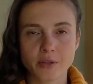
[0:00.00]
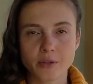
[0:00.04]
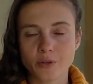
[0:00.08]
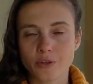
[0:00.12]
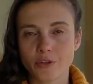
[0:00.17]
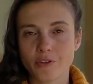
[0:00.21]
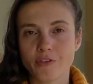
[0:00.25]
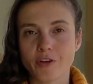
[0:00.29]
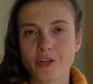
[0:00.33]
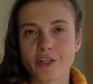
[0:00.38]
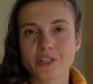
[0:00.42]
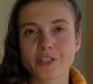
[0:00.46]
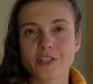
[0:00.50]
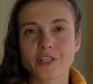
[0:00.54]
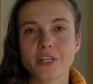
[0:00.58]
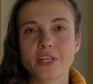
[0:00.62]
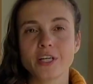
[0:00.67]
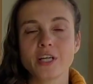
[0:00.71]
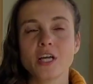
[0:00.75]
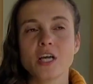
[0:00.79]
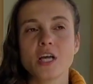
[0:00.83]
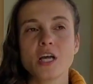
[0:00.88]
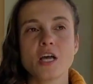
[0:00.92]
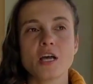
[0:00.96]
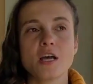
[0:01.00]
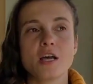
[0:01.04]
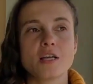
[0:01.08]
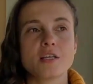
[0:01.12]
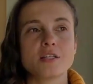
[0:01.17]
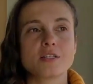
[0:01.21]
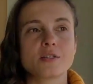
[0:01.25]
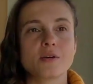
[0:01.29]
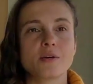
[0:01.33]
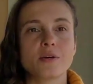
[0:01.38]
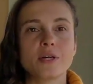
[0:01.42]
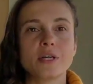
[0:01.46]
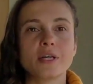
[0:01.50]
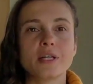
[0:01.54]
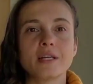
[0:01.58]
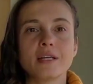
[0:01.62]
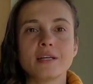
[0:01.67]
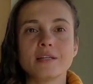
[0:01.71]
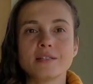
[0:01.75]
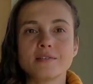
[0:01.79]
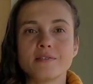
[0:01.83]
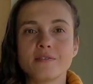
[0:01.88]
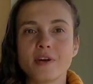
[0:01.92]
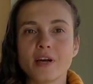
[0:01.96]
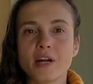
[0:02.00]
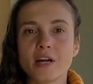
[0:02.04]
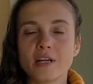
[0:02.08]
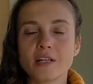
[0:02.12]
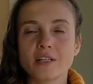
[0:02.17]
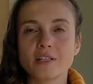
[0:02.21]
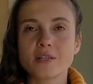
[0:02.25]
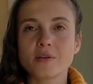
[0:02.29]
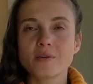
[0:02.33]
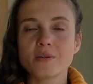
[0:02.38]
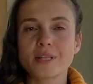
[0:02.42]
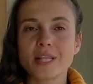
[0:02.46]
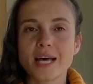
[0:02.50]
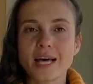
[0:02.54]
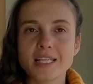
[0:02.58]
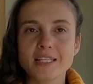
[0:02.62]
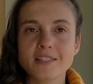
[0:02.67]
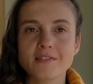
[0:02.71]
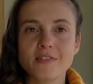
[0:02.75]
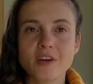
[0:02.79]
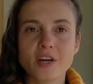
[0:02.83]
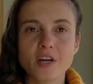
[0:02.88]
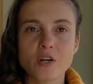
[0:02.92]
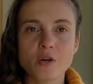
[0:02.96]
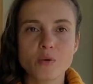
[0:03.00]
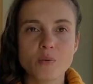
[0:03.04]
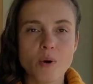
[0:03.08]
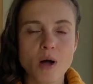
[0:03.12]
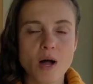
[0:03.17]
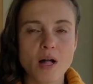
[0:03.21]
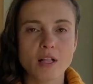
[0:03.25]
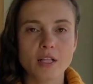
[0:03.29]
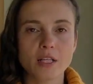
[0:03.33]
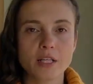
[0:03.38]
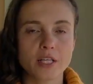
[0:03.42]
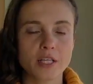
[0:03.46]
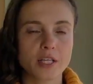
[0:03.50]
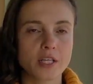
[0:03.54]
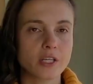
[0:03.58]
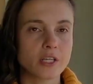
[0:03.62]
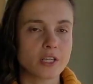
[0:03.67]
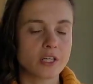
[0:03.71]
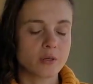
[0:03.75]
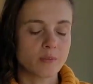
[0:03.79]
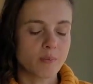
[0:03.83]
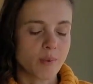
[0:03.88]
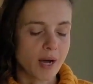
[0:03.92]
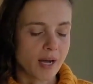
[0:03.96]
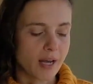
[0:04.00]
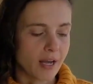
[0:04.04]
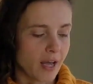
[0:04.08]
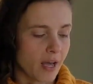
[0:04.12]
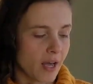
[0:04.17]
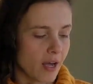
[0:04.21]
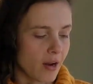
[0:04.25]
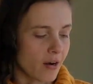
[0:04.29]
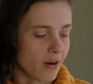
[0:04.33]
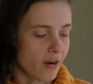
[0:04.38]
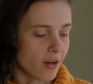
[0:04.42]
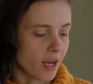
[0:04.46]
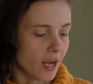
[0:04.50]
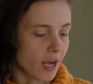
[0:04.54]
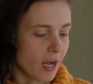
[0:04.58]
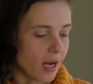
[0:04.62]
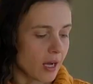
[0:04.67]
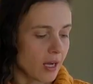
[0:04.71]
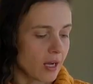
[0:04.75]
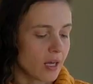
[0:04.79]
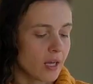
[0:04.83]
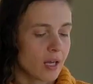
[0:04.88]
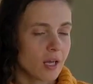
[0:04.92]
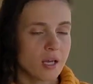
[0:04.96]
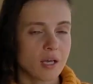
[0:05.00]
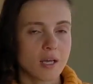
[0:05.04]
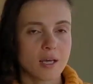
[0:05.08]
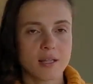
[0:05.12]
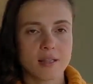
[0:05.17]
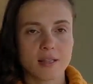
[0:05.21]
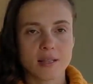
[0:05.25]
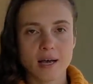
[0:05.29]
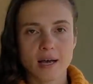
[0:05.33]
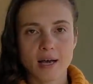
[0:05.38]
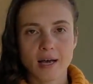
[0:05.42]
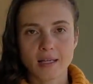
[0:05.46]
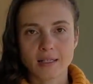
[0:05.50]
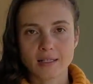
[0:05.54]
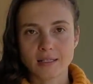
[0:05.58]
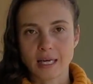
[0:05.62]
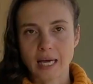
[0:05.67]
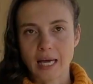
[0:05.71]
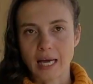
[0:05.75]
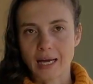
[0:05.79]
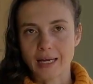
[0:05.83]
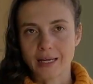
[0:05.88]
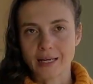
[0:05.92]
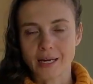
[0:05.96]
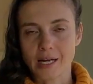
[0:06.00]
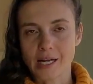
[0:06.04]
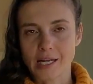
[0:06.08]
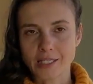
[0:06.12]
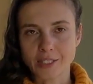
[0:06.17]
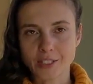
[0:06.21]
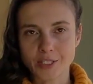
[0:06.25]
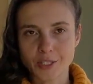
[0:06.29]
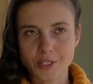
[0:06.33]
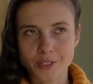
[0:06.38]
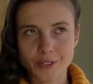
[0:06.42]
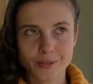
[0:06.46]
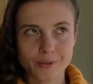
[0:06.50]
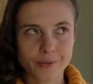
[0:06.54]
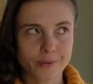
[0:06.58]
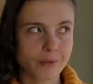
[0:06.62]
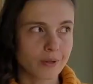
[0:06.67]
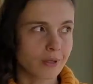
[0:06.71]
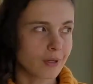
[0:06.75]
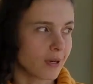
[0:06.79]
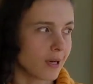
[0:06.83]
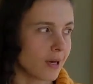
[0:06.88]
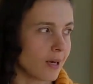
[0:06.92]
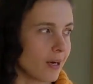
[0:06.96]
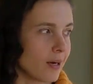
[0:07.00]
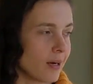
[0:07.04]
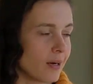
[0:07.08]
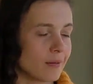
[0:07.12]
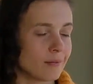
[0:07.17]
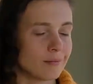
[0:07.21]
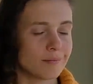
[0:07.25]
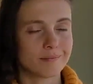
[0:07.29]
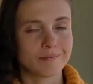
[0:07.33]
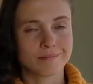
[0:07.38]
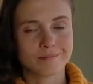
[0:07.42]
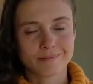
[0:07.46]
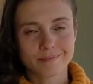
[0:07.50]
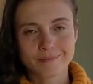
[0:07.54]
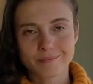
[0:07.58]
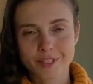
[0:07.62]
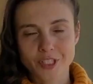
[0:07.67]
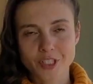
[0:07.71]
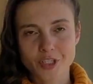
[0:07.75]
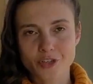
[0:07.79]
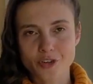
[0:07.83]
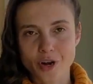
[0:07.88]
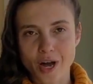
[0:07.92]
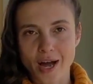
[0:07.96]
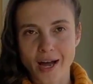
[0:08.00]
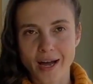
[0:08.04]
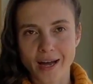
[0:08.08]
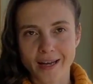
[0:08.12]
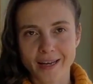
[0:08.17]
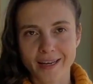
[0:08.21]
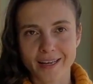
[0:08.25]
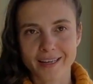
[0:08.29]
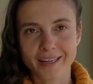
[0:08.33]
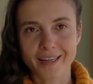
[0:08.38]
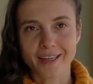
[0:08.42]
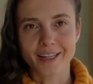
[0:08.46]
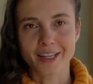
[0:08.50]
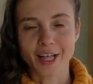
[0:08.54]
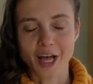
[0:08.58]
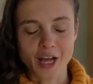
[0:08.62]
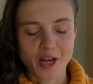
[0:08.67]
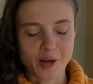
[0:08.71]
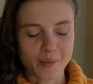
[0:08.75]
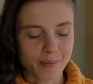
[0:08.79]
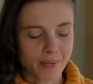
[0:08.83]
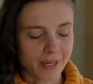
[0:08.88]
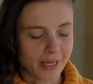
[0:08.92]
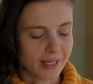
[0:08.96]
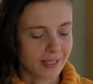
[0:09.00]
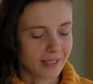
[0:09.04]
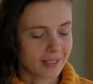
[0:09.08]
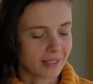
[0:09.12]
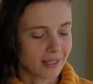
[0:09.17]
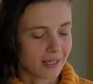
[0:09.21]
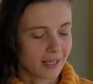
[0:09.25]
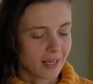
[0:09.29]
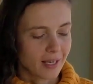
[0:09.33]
University. So it does very well here in my area in that high altitude, dry climate.